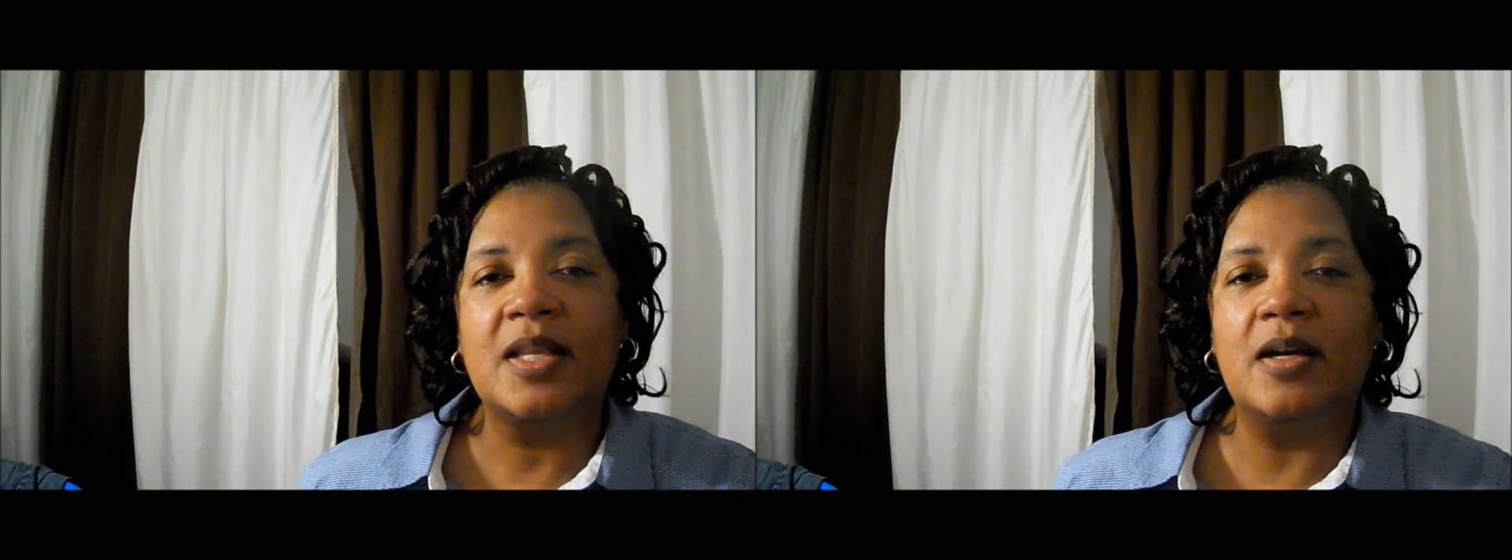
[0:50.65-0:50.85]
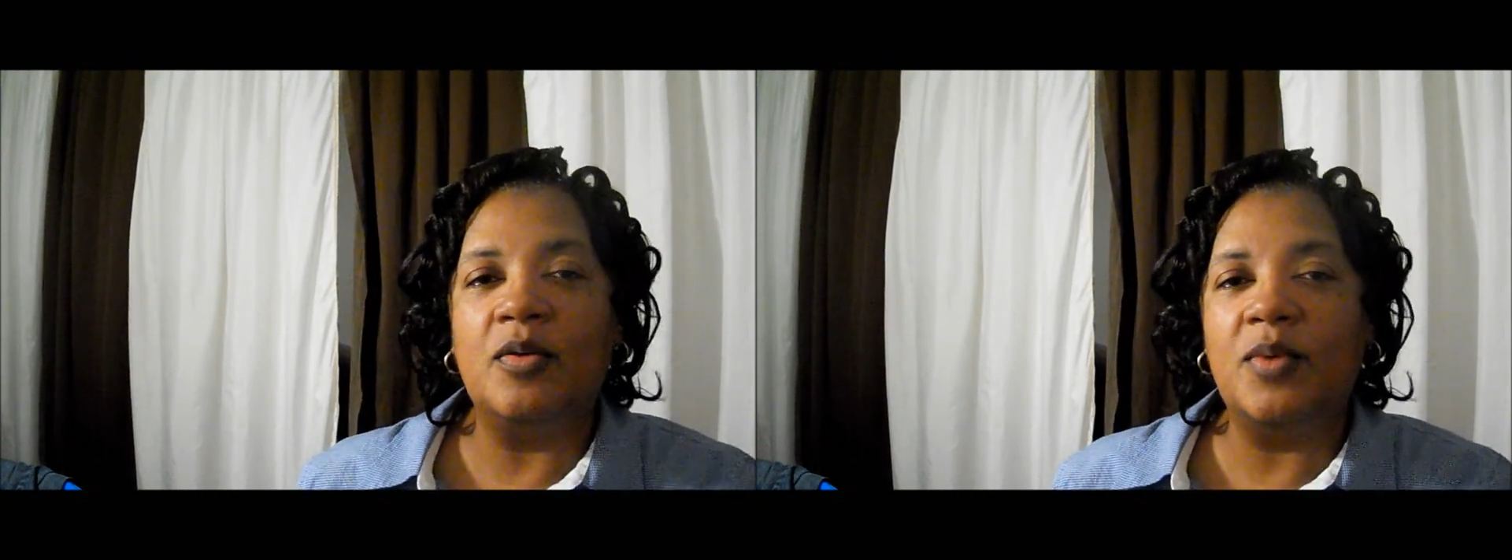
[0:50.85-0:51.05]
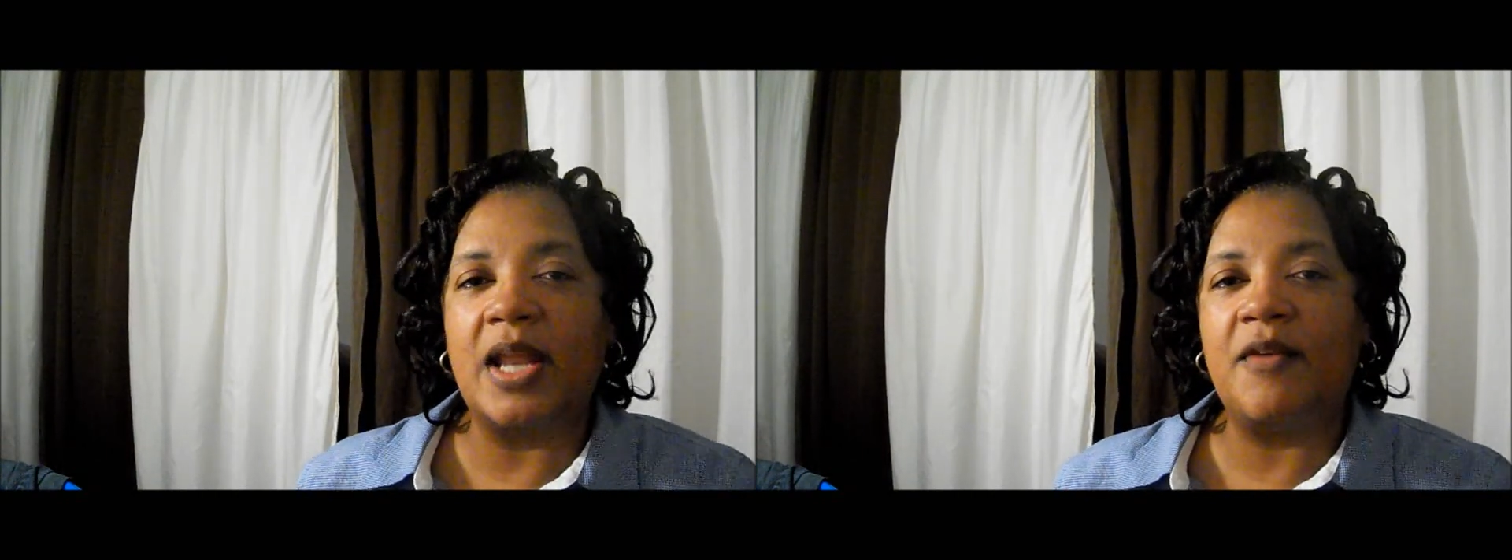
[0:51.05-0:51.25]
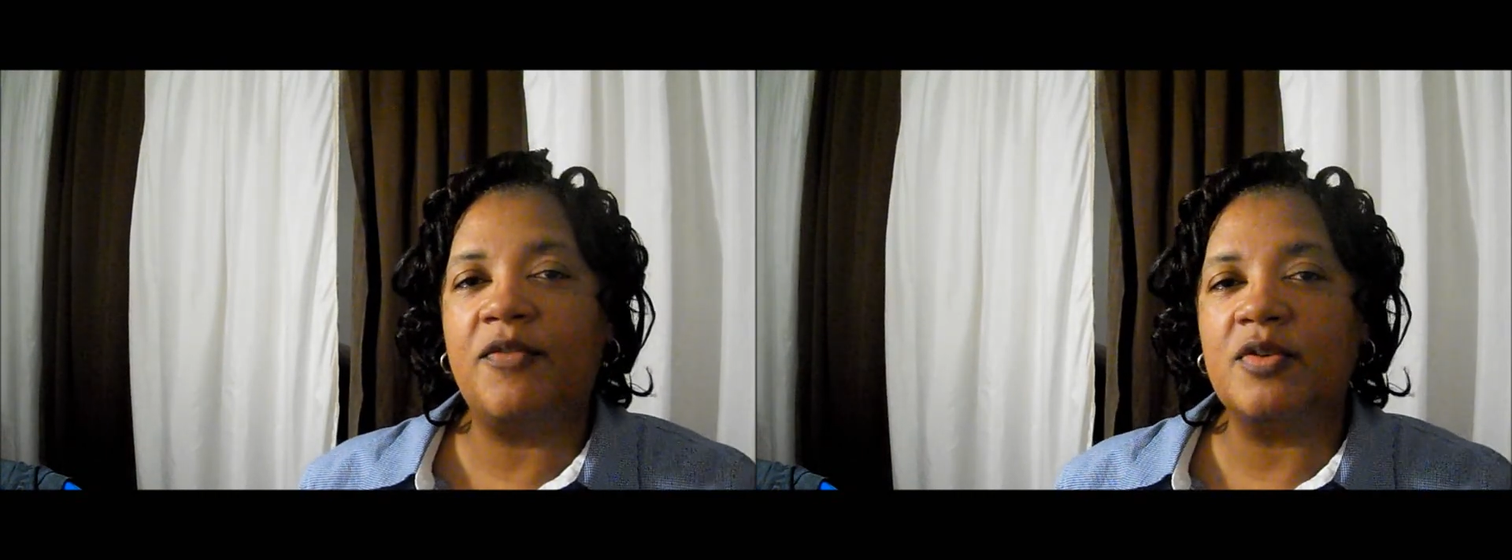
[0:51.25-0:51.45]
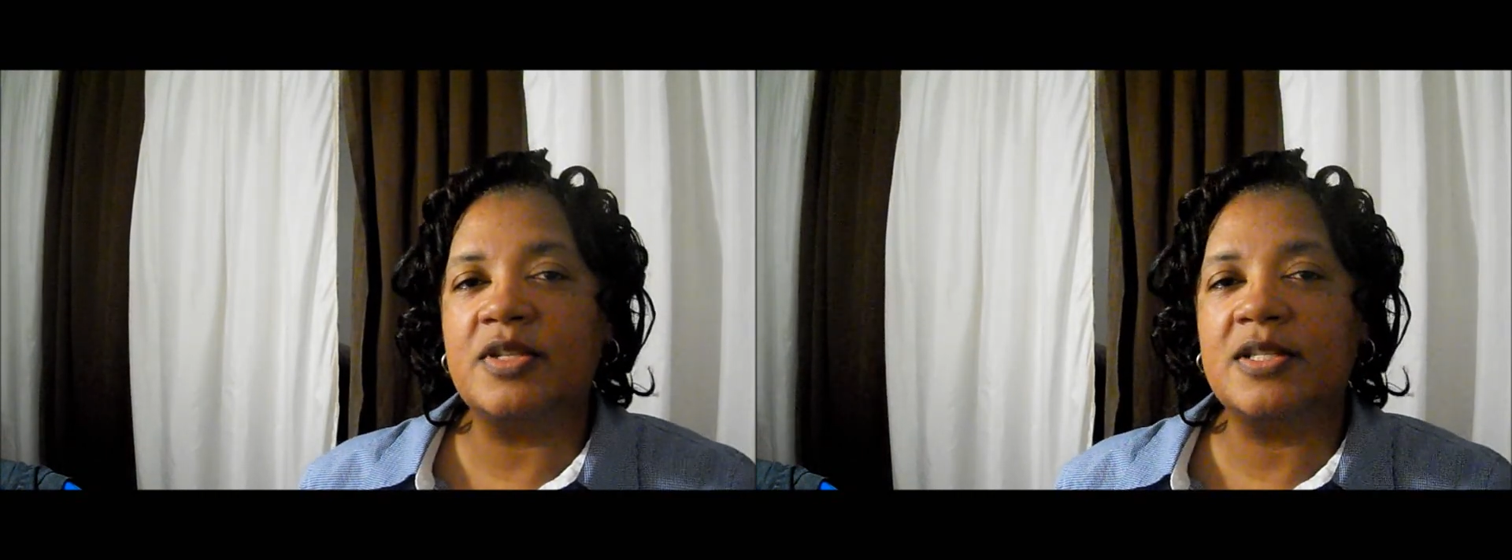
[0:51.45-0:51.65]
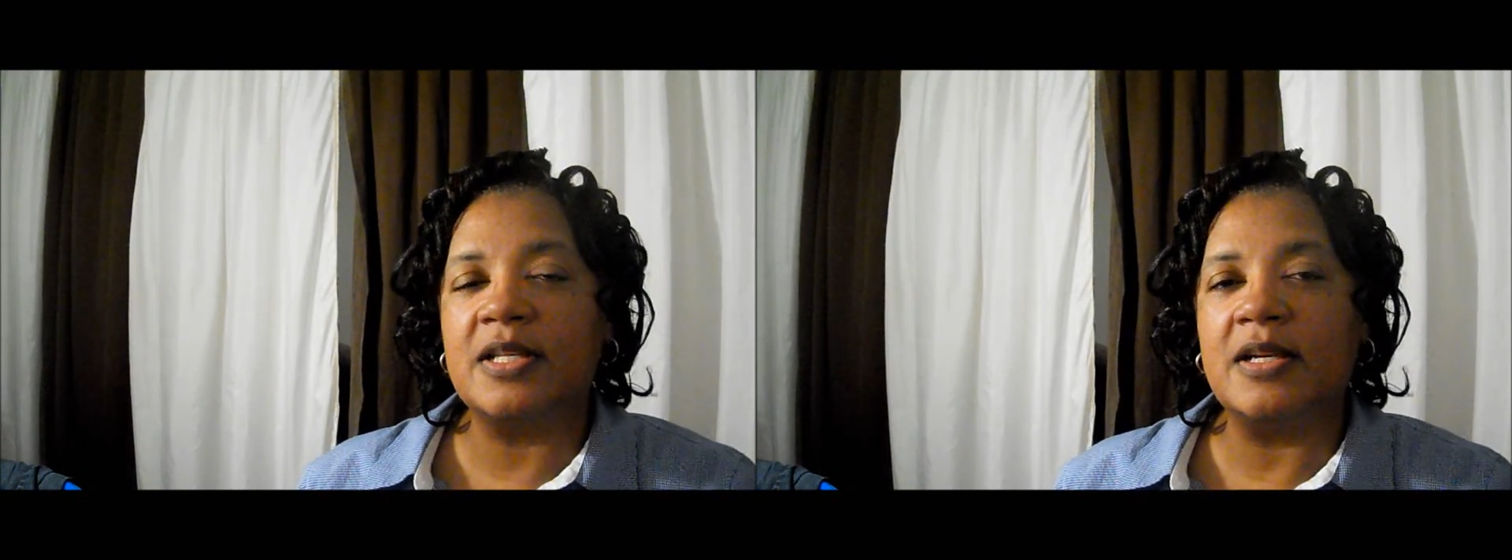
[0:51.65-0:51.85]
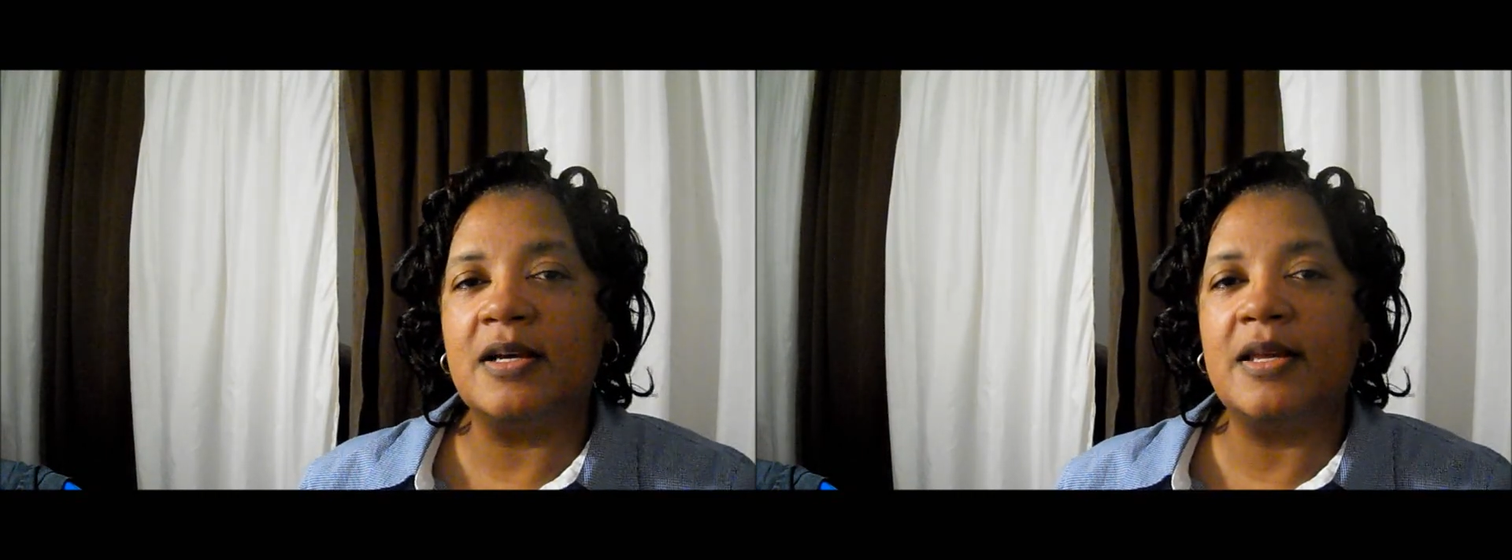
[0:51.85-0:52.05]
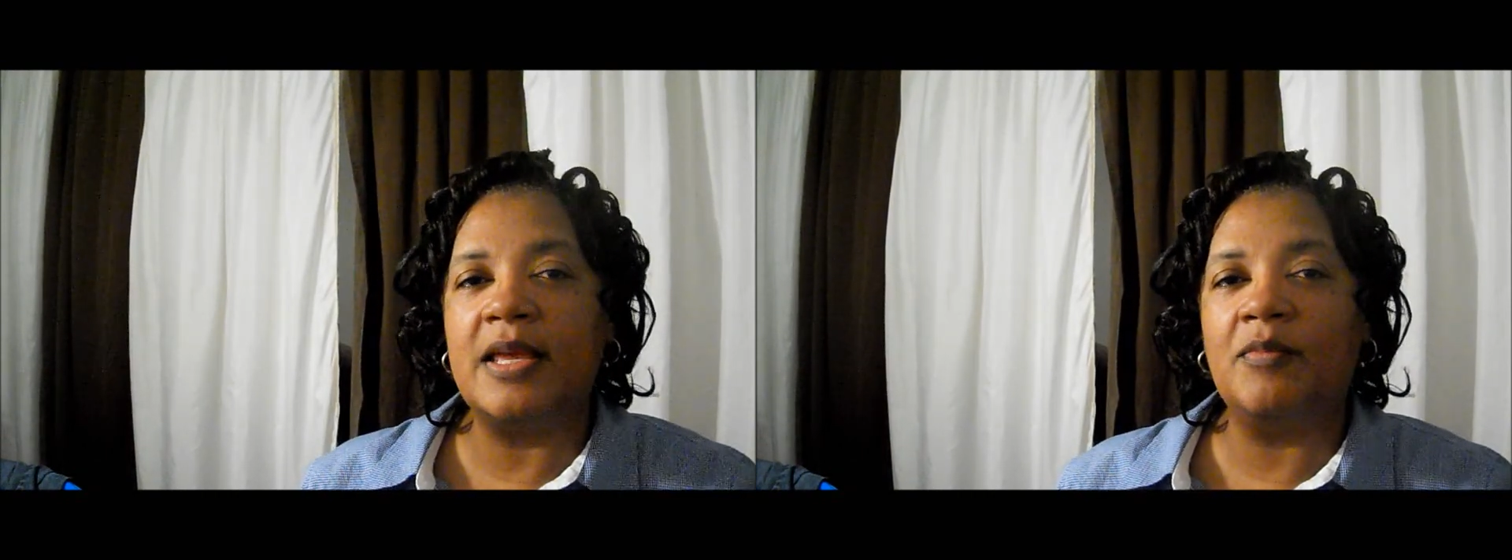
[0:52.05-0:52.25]
uh, when I first,
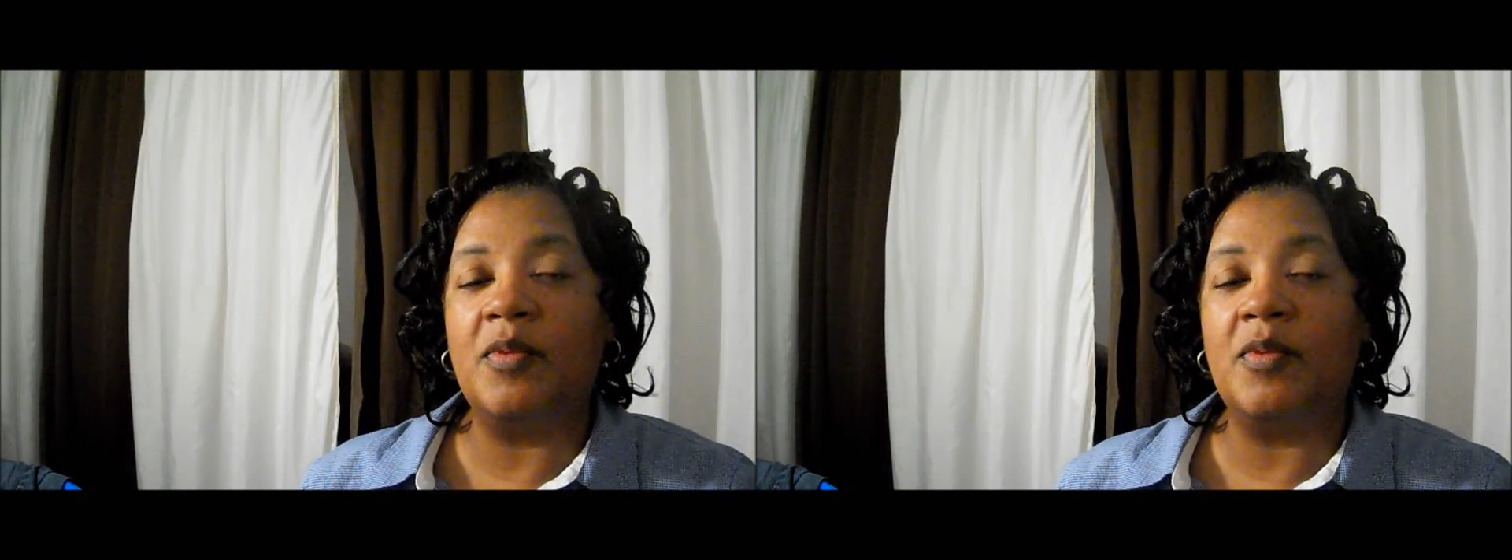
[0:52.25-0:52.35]
uh,